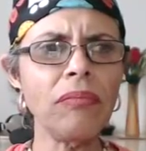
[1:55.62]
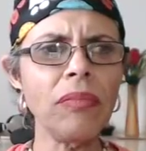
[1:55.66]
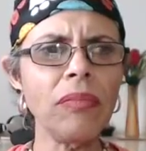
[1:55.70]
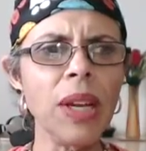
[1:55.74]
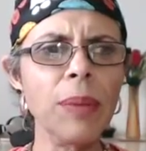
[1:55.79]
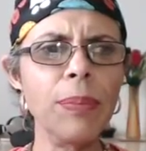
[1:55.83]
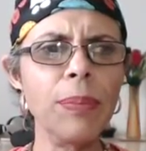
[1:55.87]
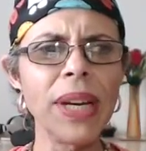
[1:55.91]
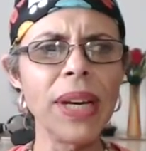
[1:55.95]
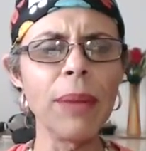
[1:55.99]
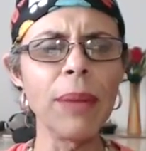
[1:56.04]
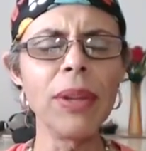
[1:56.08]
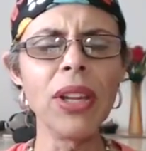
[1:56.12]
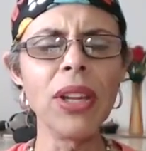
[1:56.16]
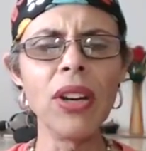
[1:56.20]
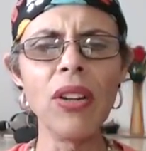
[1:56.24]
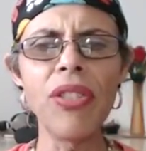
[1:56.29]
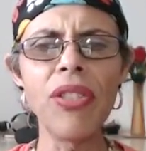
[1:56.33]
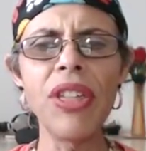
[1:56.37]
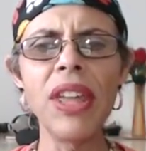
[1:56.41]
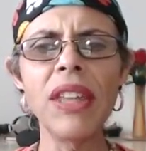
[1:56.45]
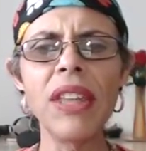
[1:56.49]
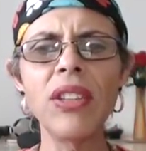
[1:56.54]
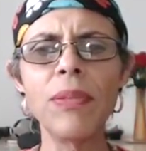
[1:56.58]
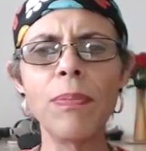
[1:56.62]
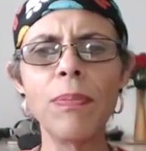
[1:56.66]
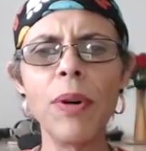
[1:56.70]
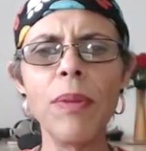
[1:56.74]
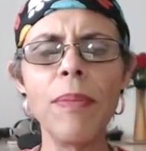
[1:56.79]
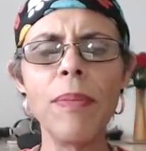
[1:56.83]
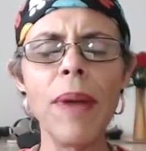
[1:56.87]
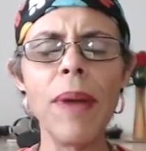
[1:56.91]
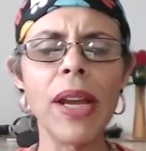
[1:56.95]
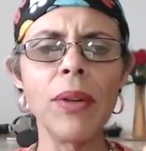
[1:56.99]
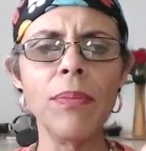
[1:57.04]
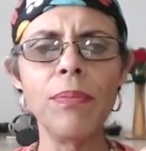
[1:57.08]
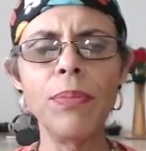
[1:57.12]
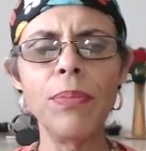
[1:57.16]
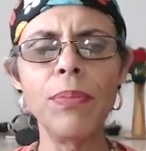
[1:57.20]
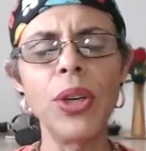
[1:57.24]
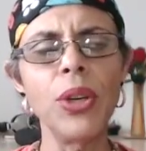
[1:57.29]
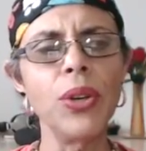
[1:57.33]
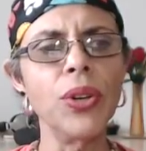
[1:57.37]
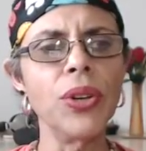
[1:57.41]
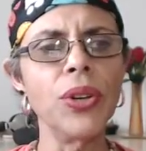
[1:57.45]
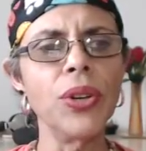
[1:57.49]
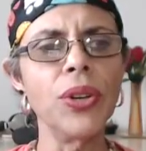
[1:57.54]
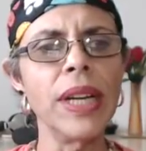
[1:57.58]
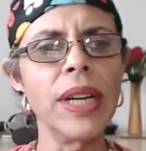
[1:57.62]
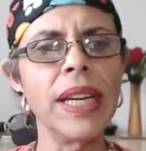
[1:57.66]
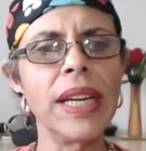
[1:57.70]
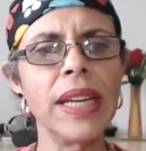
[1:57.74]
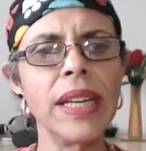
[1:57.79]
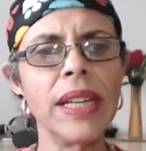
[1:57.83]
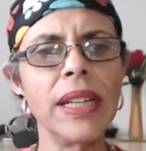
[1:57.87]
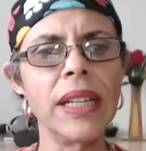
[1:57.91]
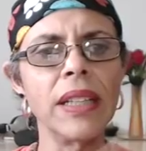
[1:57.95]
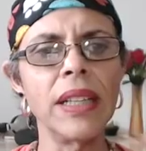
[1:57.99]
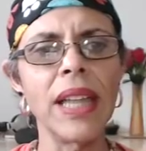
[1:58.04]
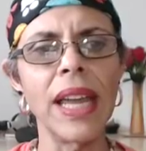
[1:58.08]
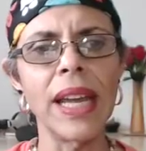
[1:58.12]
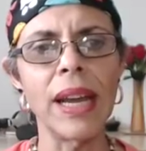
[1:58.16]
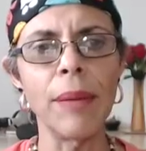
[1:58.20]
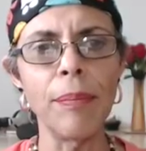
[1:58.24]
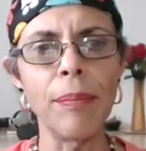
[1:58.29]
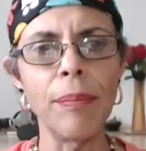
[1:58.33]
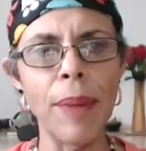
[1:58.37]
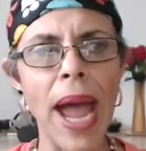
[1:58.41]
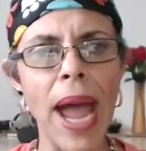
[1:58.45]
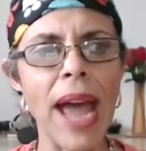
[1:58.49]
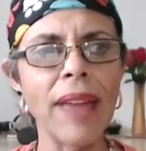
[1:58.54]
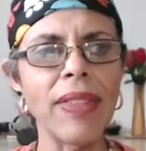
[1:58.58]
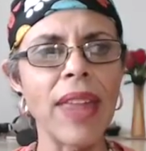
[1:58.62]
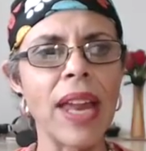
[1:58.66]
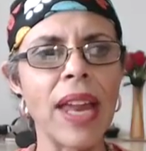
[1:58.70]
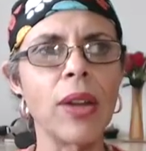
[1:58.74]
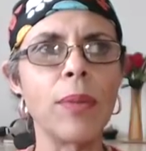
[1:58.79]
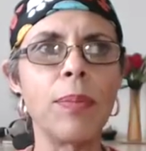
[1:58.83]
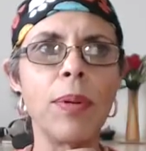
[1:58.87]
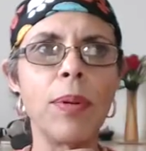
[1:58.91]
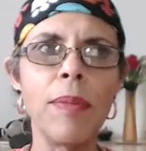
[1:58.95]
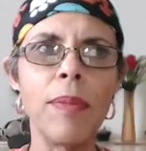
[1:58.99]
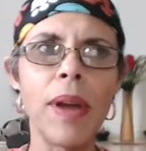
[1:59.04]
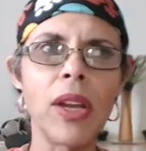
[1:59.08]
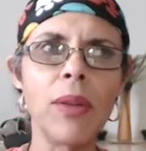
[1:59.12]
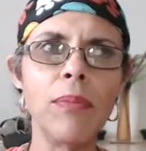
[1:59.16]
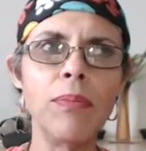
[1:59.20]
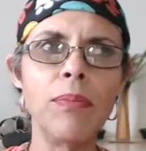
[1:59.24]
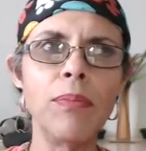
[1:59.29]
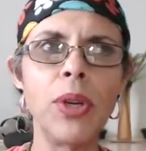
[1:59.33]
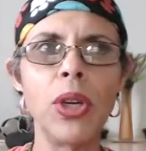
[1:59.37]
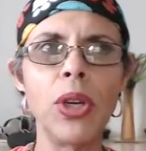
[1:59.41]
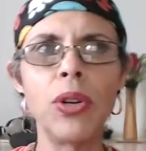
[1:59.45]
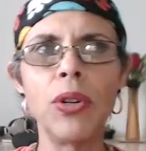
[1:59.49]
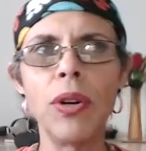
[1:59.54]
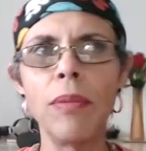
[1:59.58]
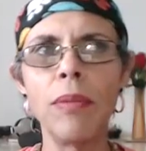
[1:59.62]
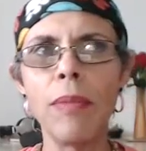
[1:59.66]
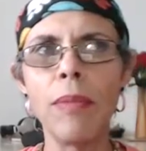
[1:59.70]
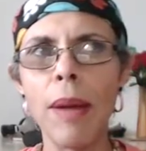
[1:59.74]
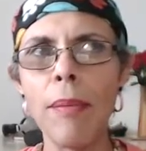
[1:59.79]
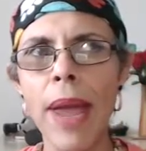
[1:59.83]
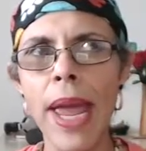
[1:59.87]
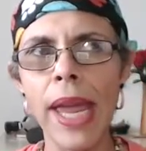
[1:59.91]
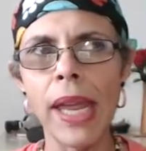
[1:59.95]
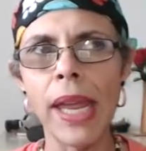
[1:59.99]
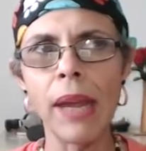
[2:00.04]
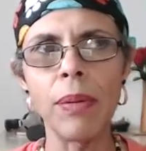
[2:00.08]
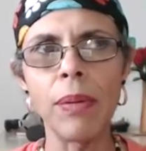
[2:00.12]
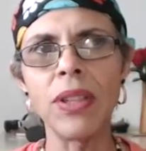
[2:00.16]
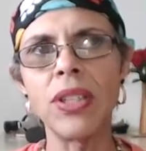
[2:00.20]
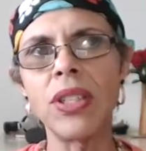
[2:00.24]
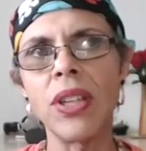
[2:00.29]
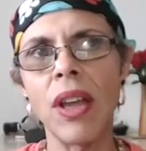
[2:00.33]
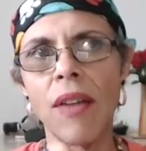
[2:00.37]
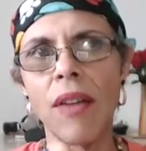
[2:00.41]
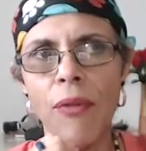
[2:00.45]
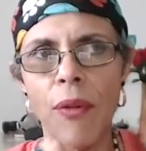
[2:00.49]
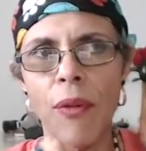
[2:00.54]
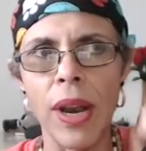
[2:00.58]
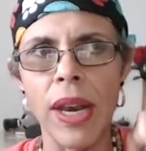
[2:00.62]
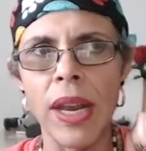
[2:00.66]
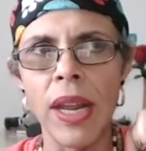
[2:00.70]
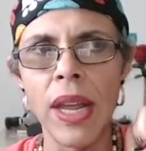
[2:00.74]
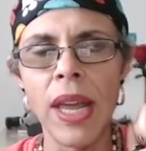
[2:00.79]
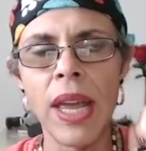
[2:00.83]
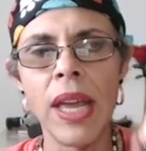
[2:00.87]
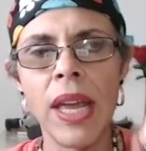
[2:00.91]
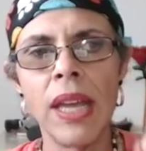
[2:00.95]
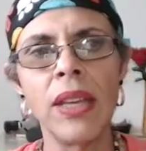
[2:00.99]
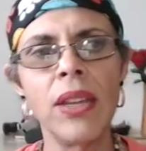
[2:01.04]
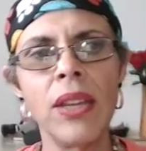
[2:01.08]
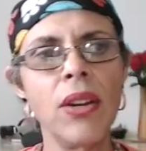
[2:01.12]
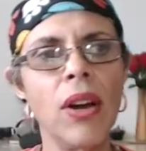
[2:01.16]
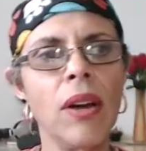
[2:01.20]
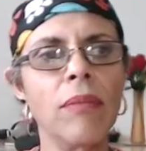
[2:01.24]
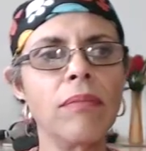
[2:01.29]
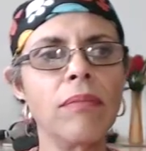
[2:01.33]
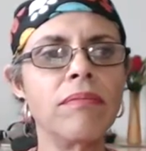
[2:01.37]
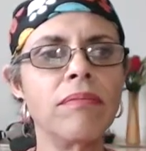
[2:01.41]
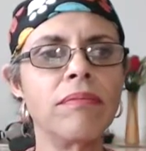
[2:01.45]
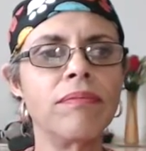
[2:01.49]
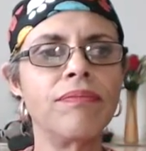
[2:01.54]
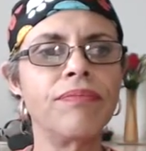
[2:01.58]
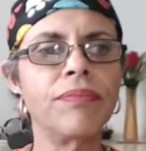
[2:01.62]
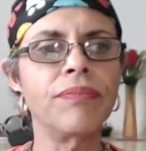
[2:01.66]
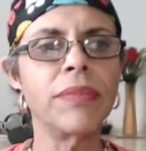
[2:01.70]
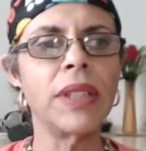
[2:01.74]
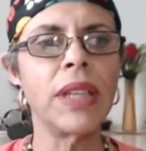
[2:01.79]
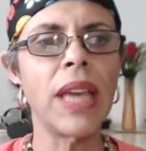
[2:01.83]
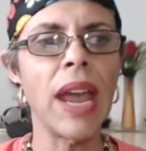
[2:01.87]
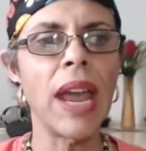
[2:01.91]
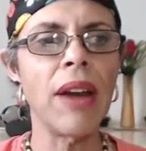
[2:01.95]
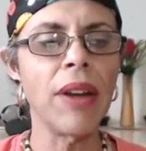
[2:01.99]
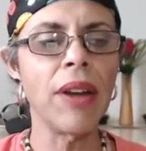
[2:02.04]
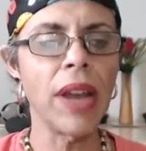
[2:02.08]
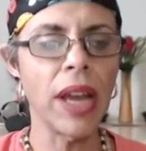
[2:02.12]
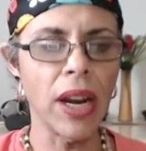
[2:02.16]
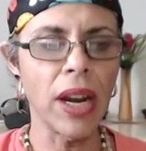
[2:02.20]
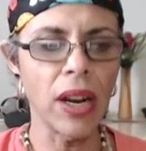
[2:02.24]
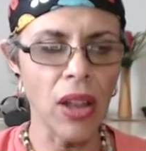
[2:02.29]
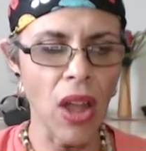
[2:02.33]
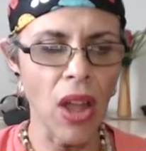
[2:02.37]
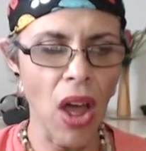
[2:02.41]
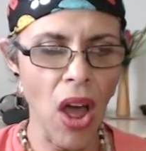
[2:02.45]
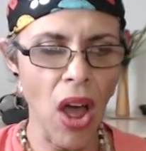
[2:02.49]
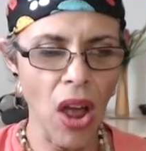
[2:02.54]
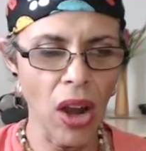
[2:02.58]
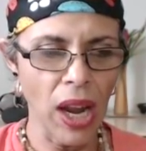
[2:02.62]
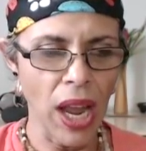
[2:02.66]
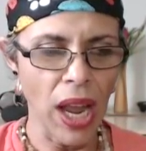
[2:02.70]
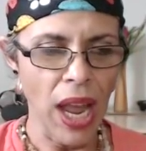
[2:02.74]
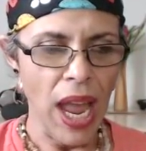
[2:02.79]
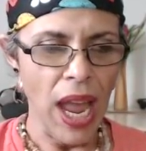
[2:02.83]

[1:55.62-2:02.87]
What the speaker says: pick up a little thing to put my computer in, like a bag that I could put my computer and my makeup and stuff when, I'm carrying it along.